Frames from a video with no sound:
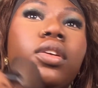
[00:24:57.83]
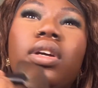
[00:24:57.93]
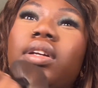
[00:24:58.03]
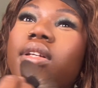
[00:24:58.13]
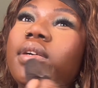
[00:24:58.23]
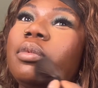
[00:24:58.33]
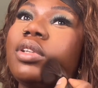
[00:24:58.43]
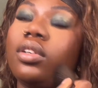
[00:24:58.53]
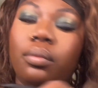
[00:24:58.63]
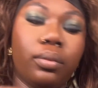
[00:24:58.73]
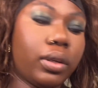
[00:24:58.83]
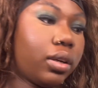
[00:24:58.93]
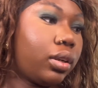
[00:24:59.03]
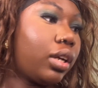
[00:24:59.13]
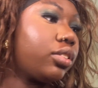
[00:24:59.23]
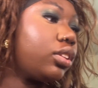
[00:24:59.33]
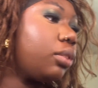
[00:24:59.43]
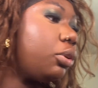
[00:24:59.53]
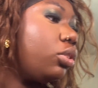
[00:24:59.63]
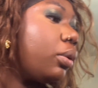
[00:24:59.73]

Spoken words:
And then I'm gonna come back. Actually, let me do my